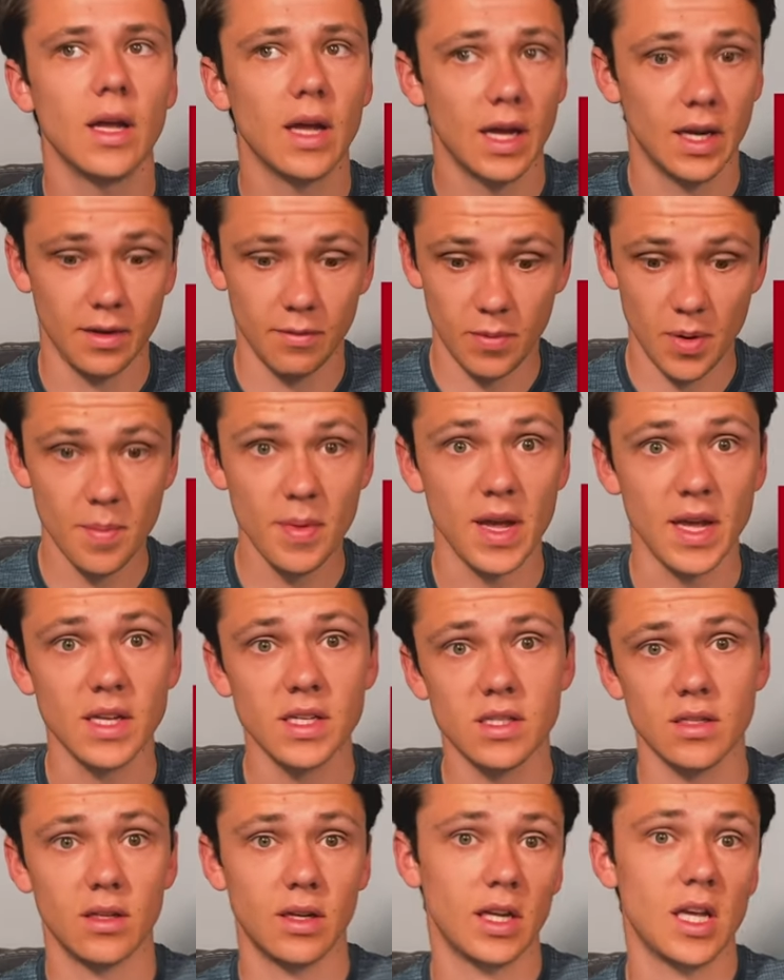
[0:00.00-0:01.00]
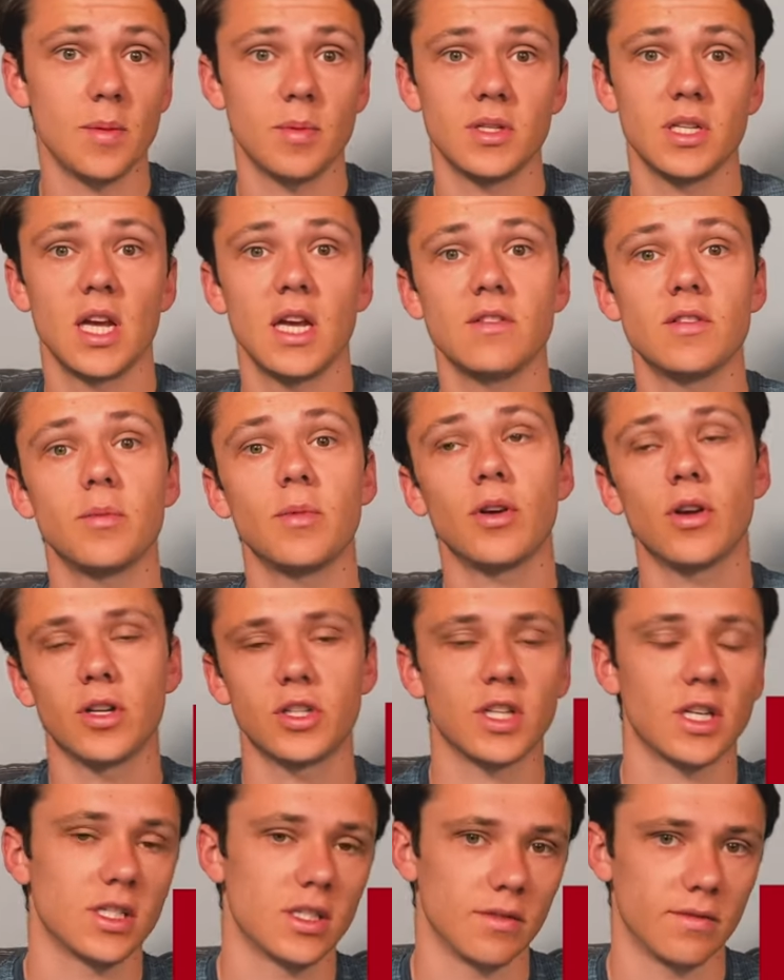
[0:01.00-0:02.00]
And if we miss and the keeper saves it, we've got
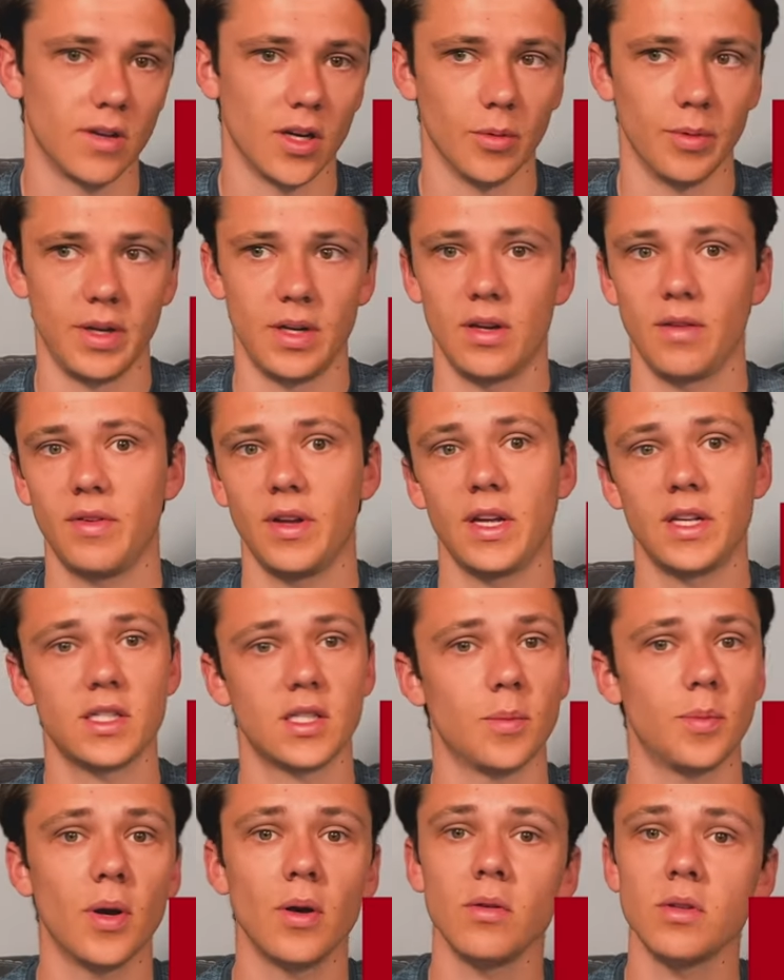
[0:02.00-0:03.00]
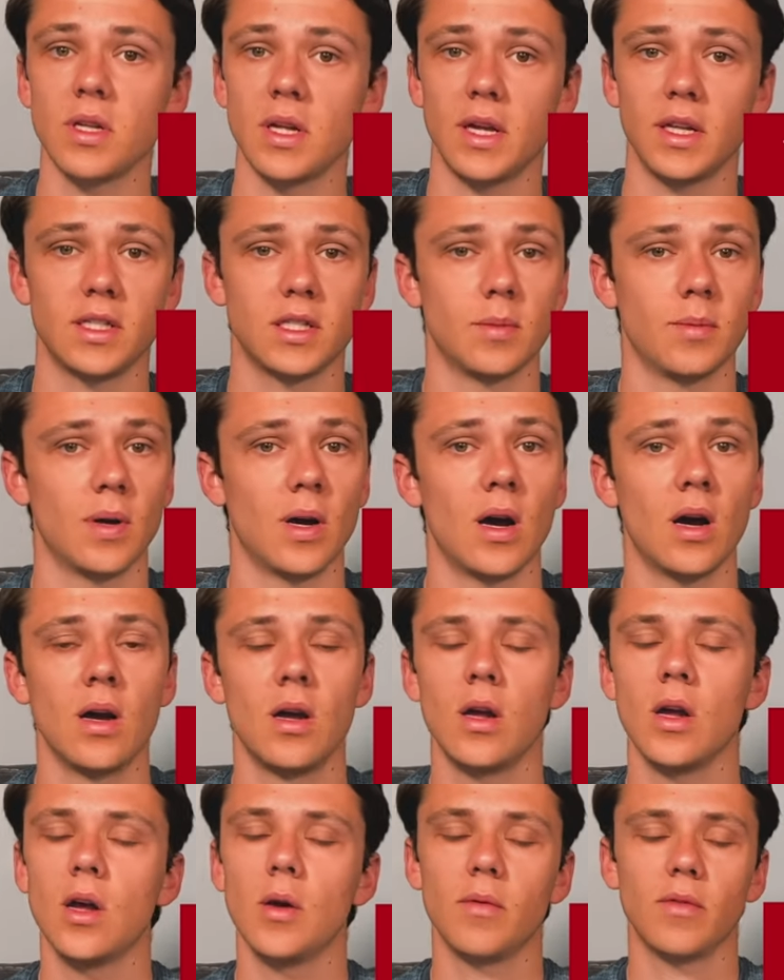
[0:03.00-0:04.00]
a chance to follow in. If it hits the post, hits the bar,
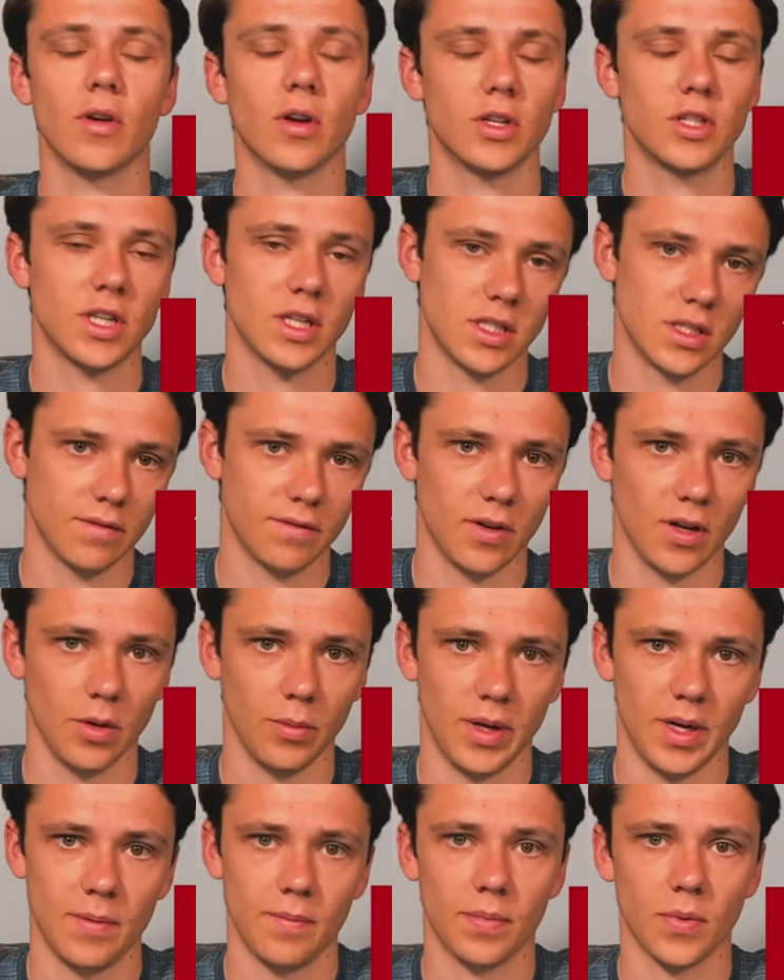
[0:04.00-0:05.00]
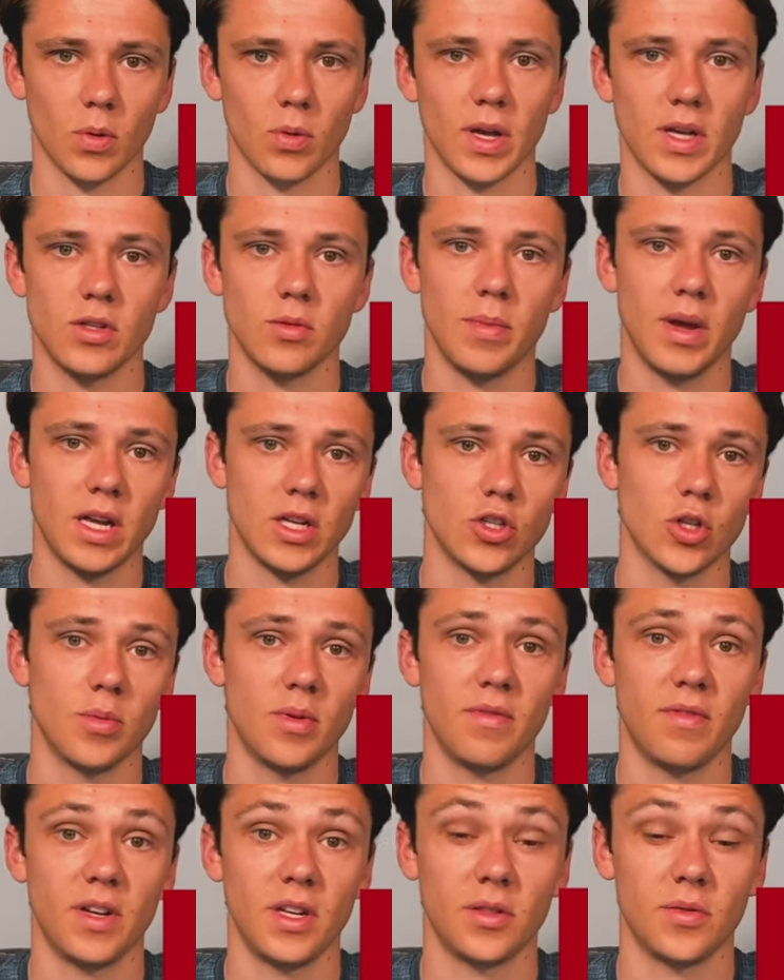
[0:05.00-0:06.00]
we've got a chance to follow in. Okay, so making sure
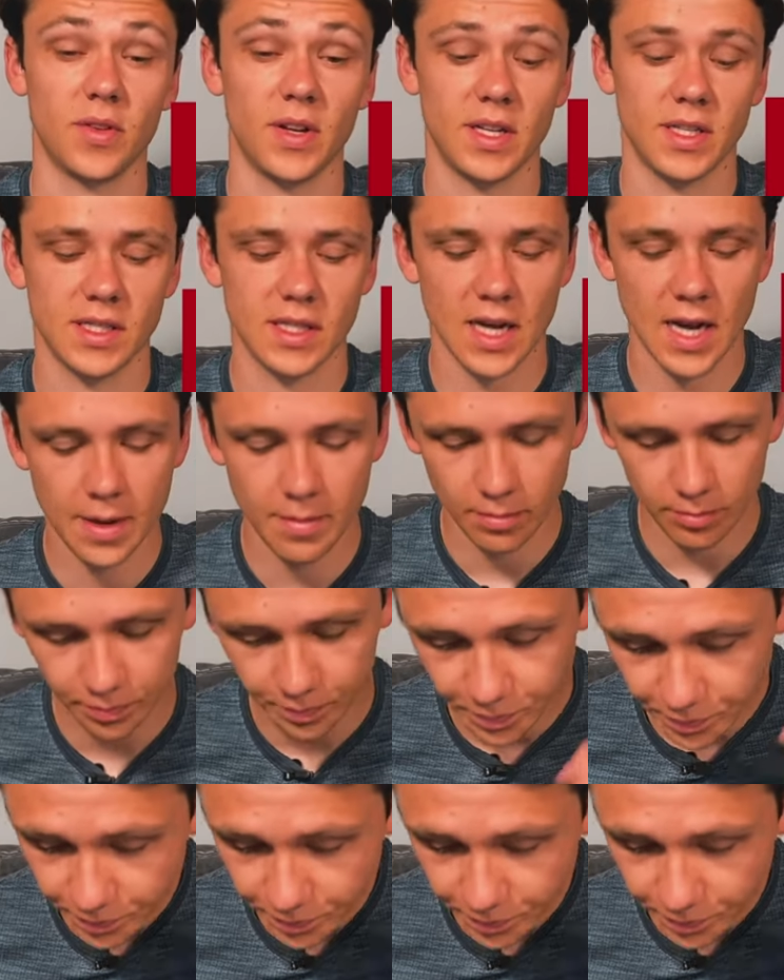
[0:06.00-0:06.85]
we finish first time.